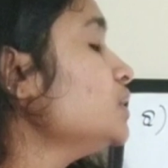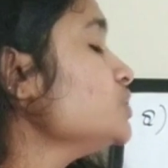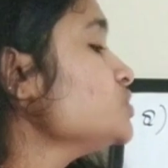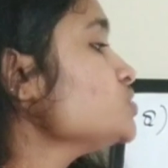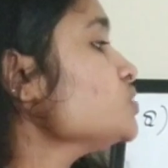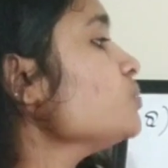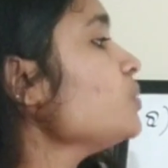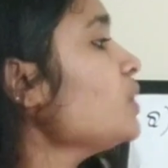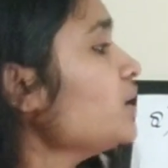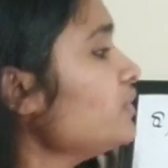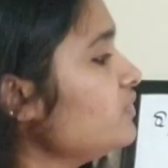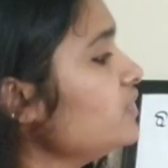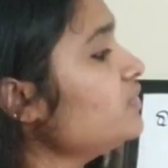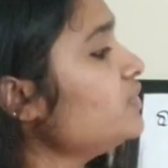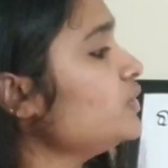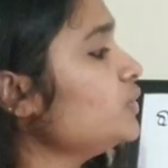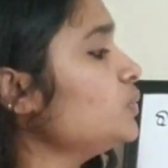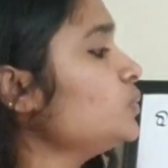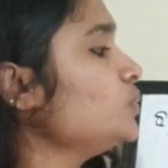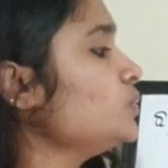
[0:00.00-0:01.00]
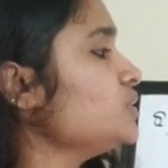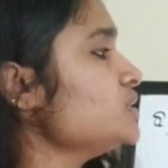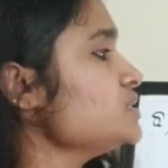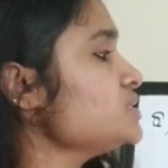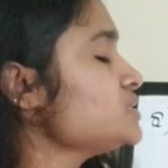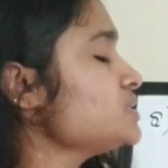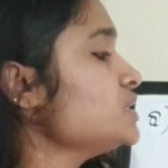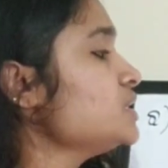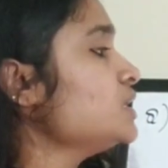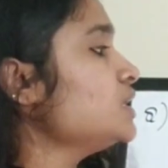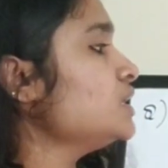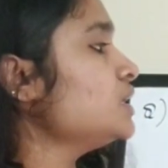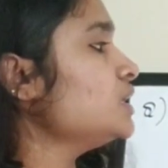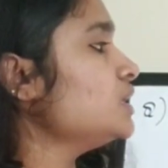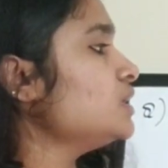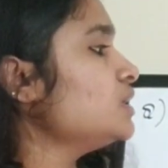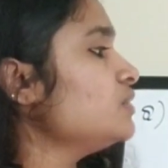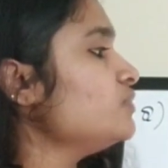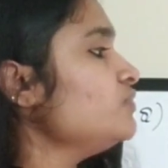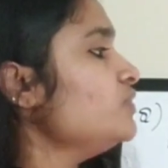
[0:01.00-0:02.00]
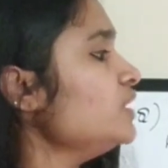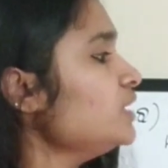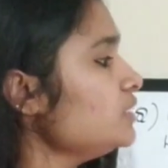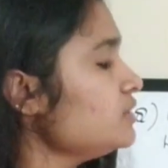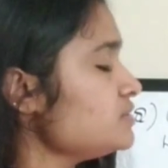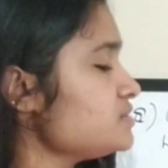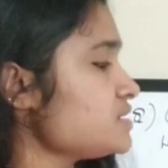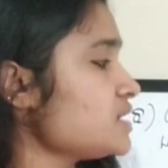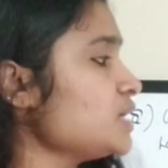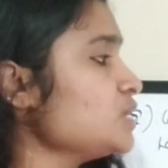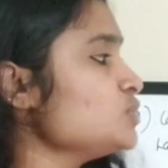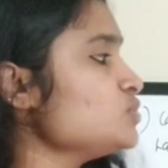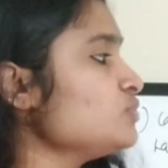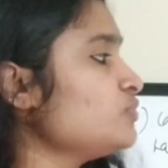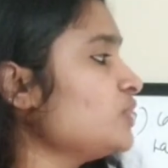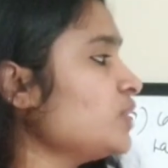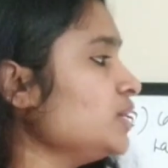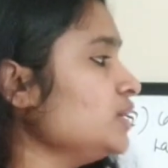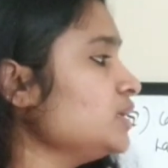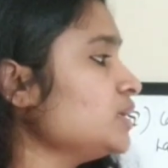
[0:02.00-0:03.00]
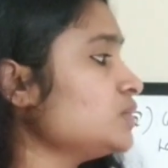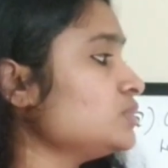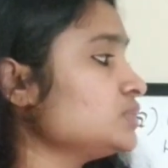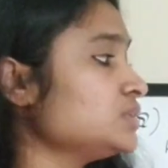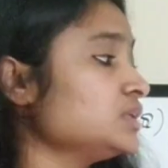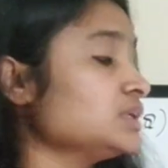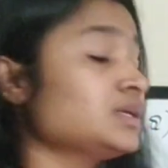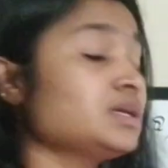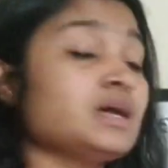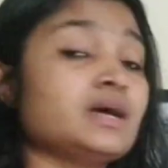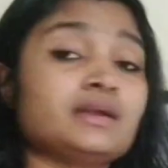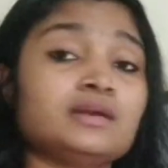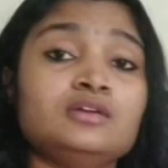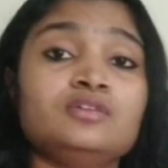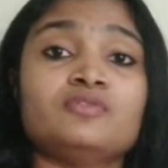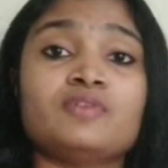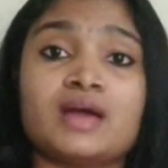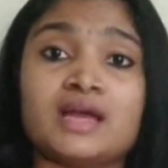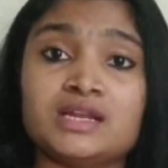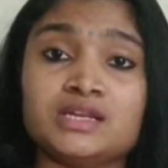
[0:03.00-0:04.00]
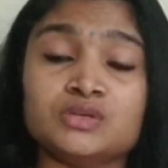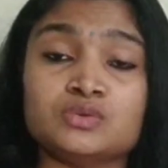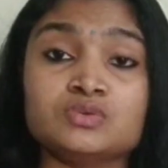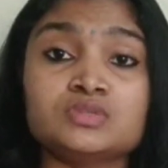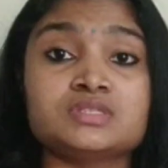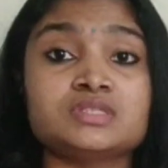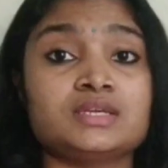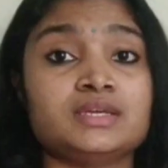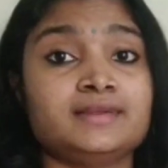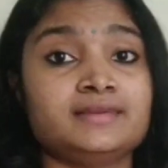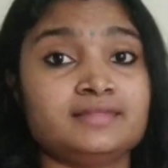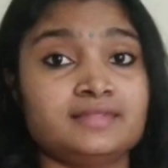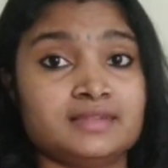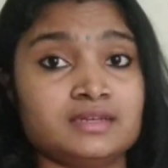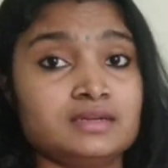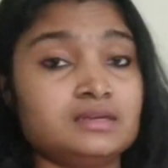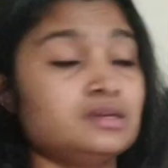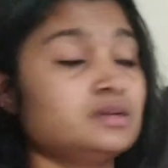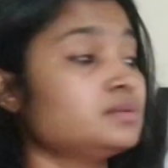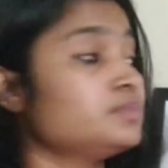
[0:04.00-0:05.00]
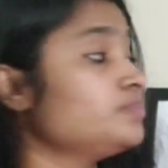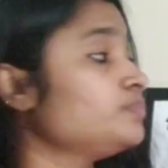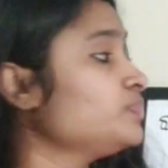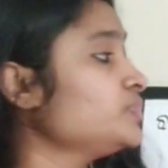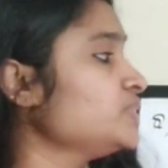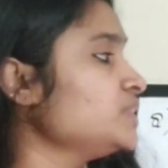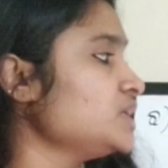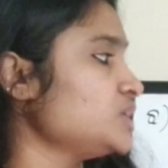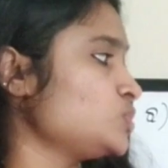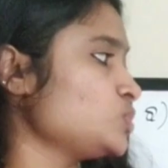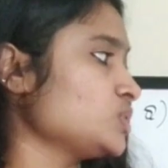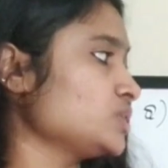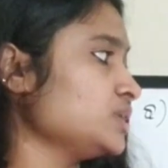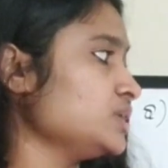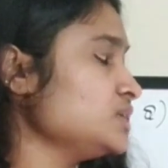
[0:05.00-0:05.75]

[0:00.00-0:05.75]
So what we will do is, we will try to find out the current values in the network.